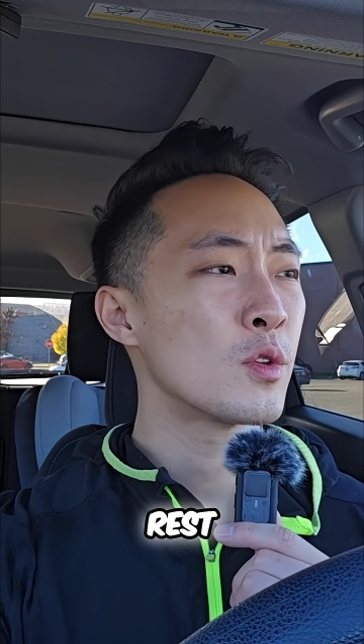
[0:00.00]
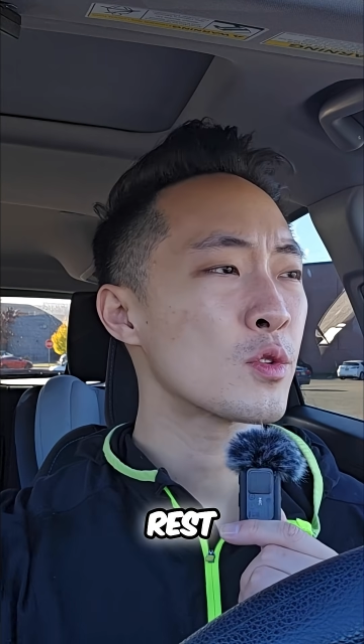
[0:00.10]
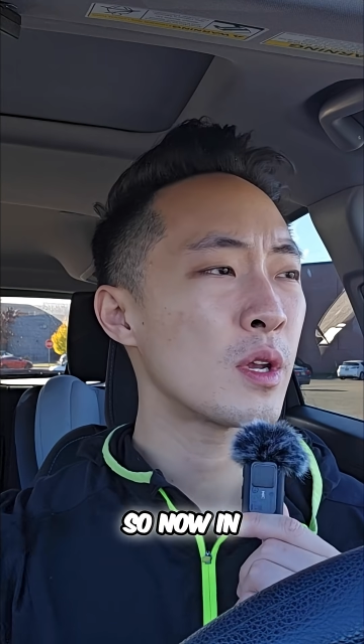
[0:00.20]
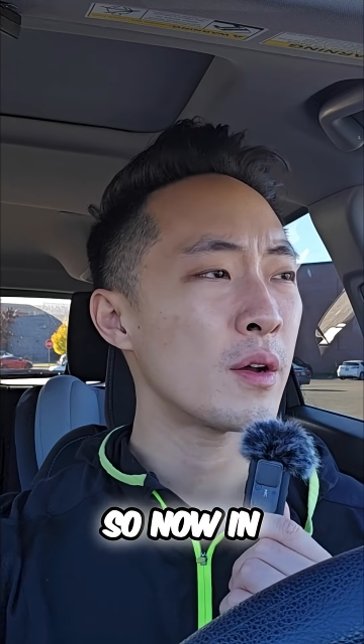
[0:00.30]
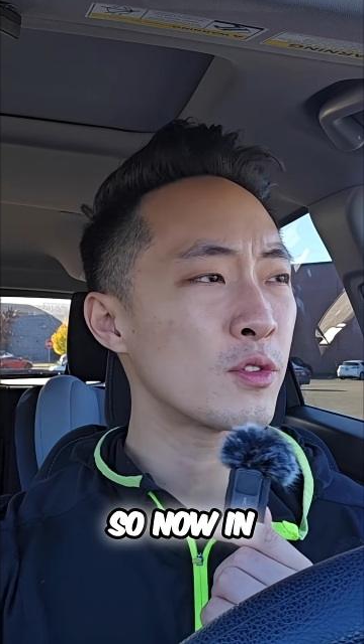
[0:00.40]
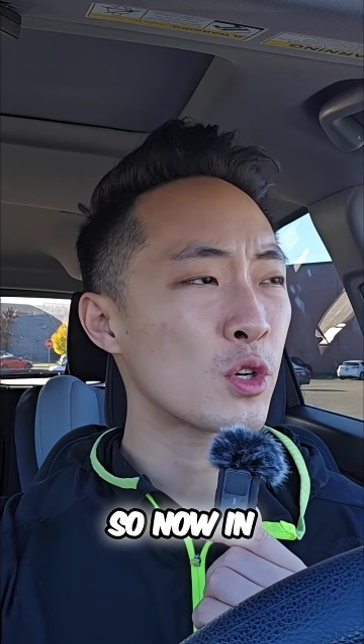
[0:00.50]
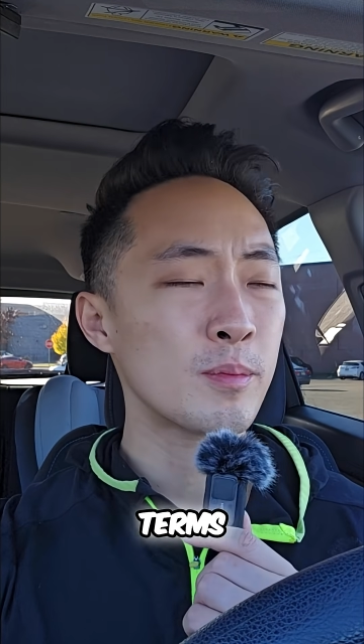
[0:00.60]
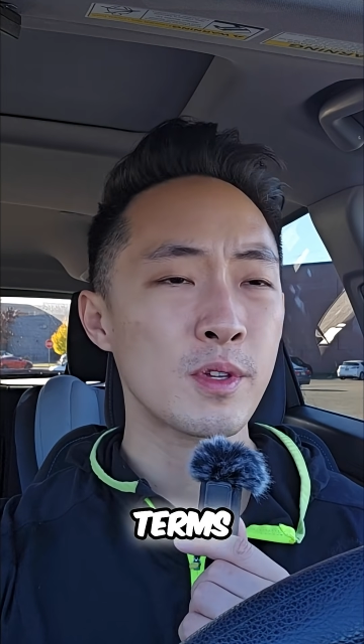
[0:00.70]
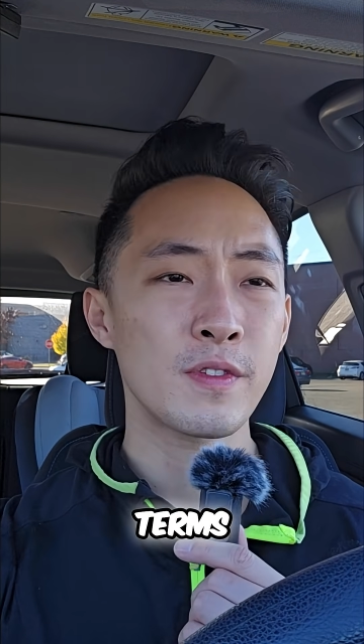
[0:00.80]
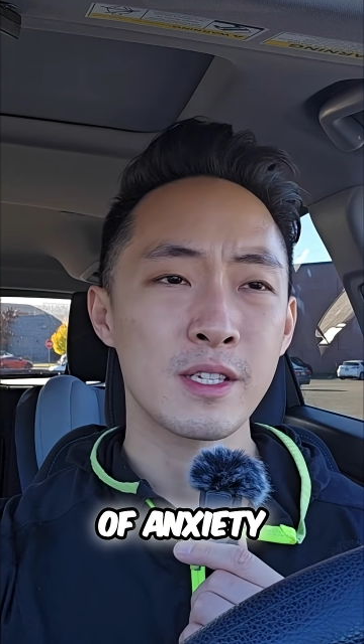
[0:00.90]
So now in
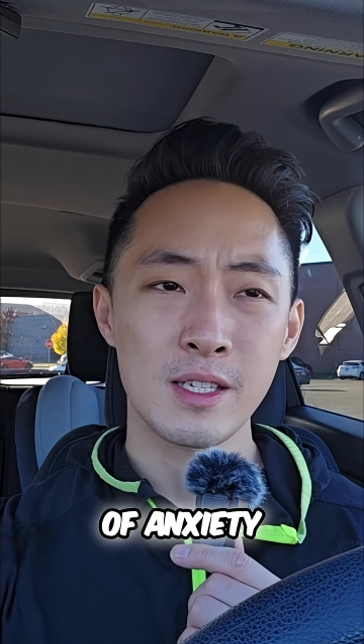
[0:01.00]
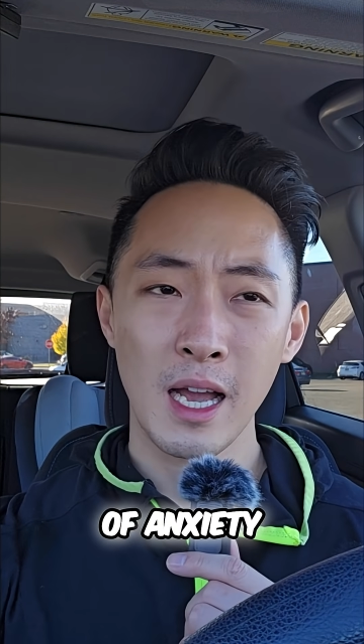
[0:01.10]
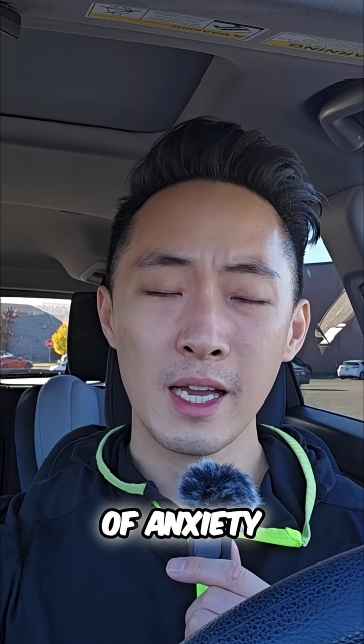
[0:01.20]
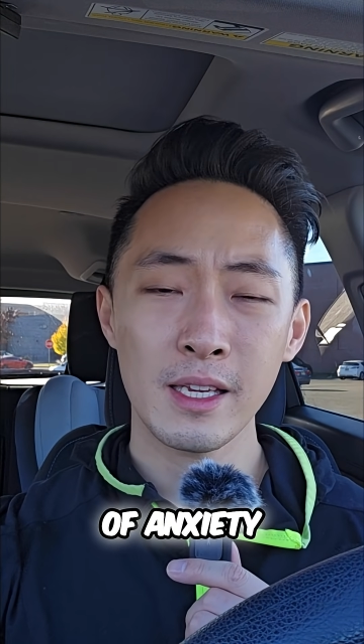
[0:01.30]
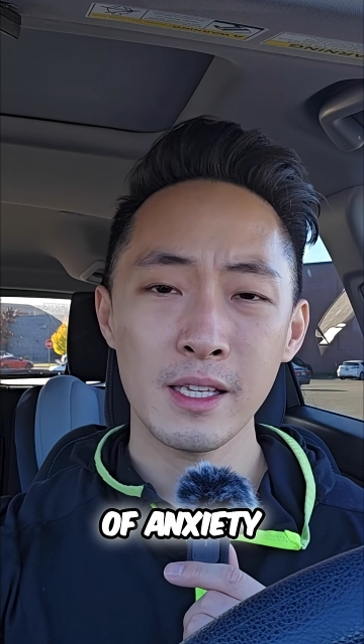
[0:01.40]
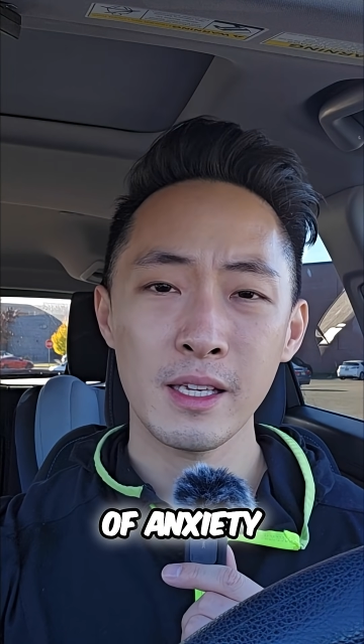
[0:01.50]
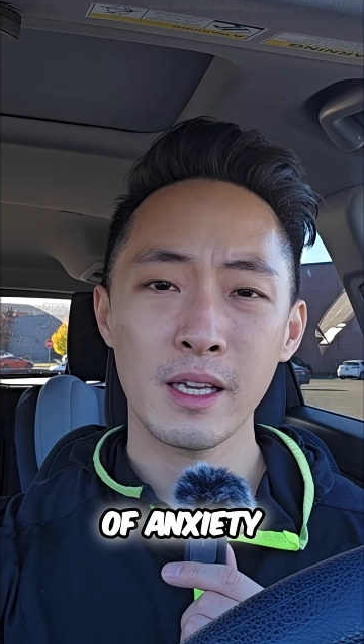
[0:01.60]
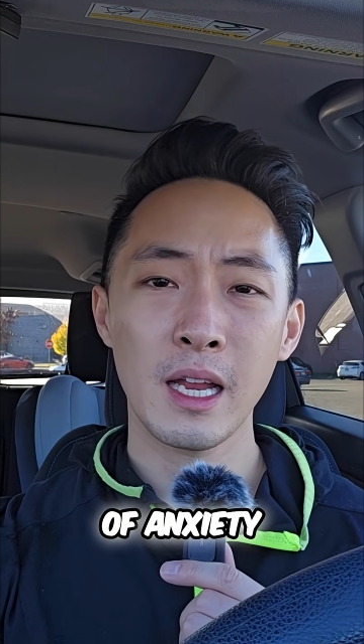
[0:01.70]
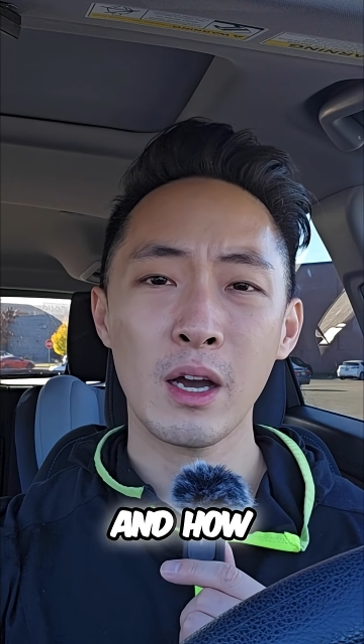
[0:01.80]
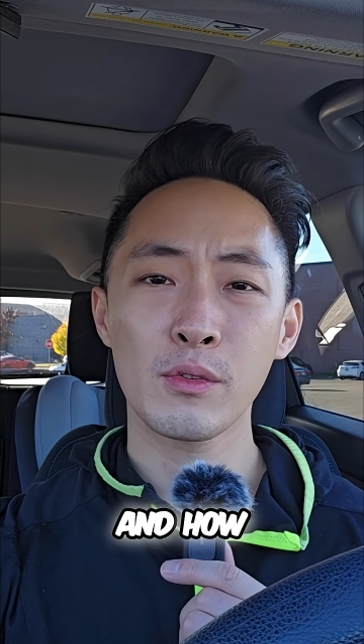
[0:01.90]
terms of anxiety
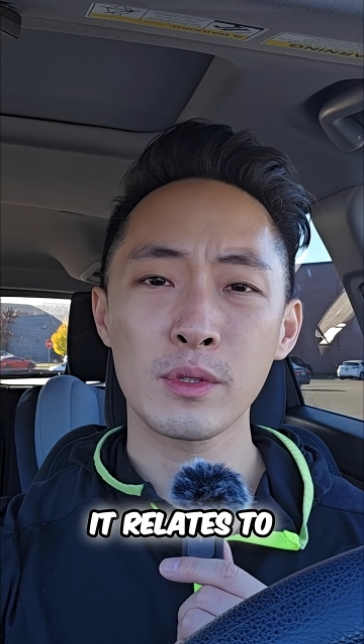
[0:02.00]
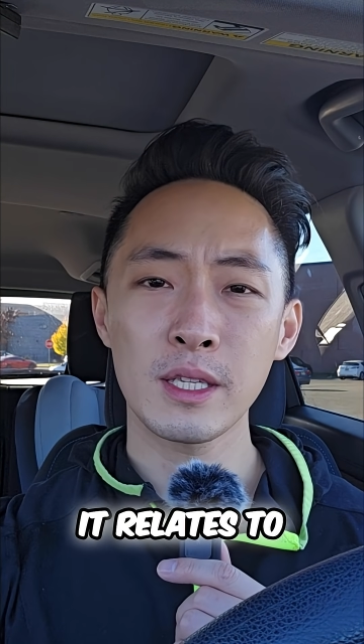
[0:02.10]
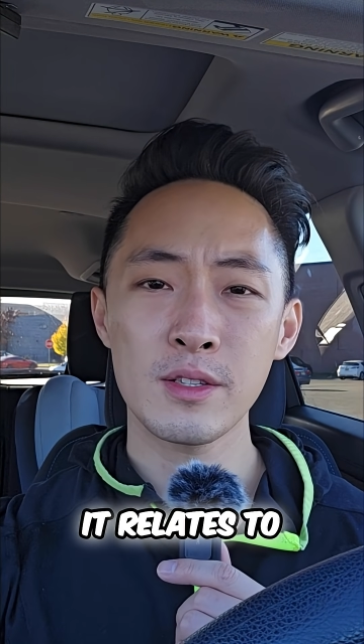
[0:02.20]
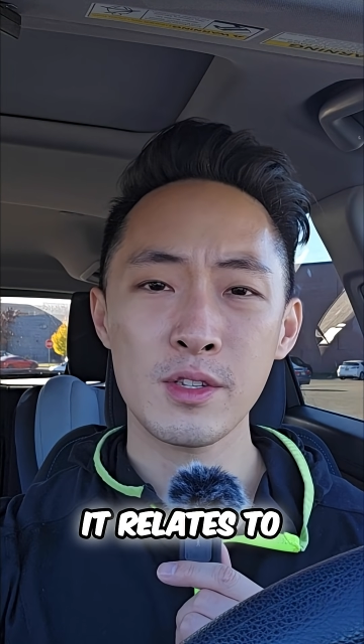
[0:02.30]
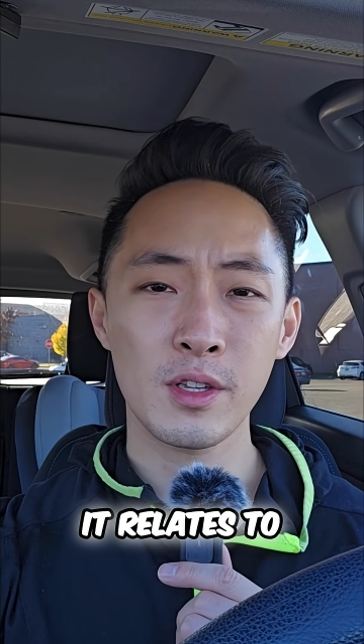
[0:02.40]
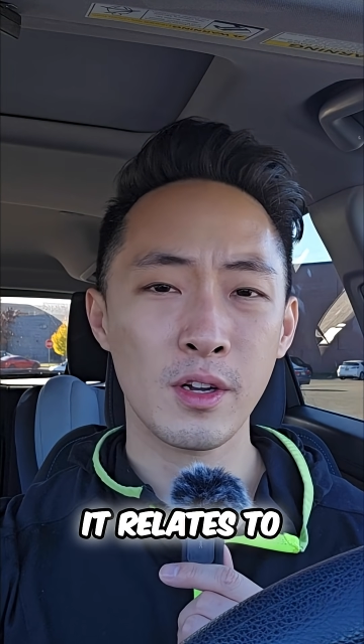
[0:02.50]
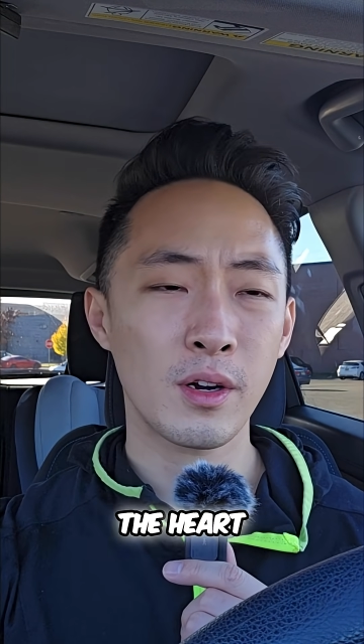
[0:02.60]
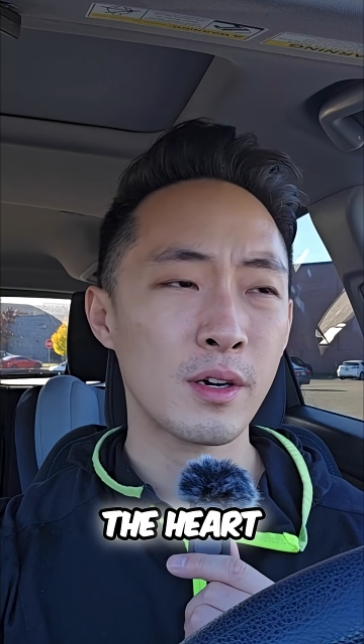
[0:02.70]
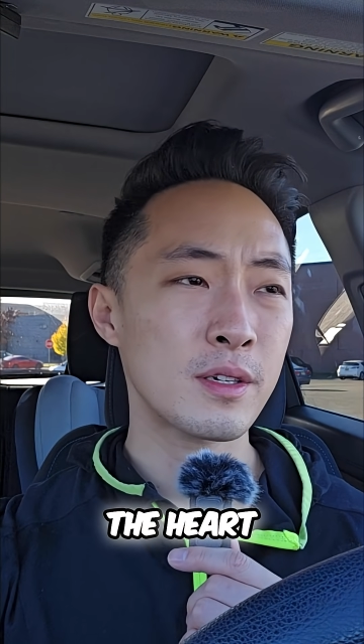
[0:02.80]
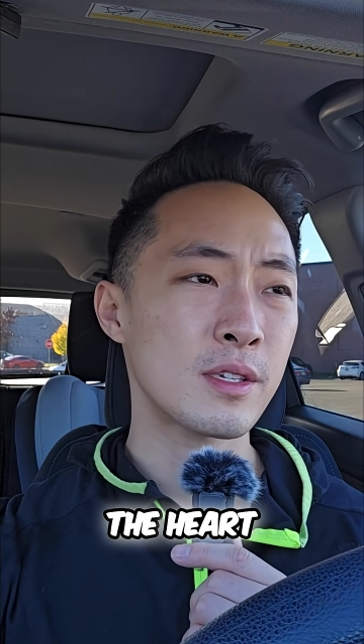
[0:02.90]
and how it relates to the
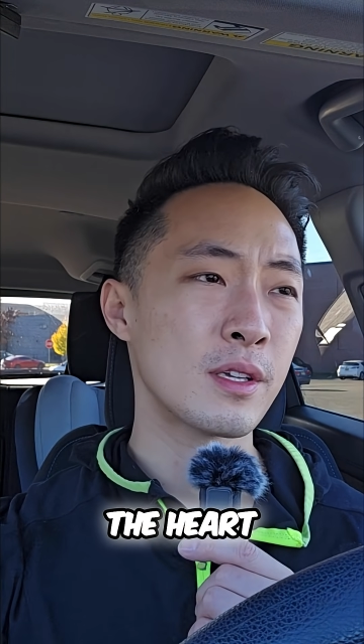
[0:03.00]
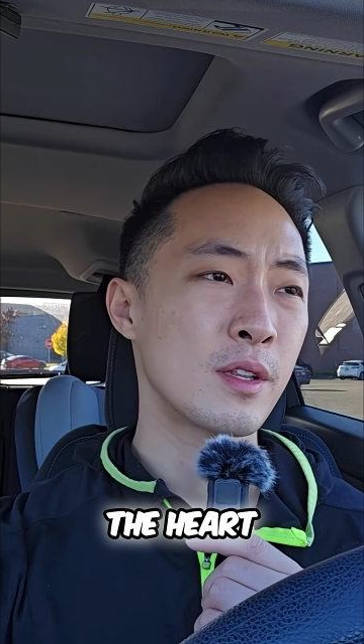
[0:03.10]
heart,